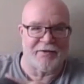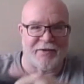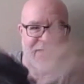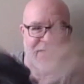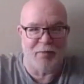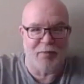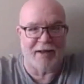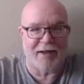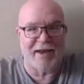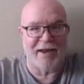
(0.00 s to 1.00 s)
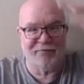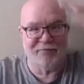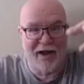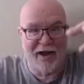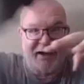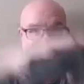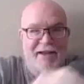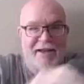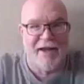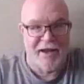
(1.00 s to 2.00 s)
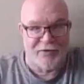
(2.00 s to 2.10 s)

ice pack they can find. They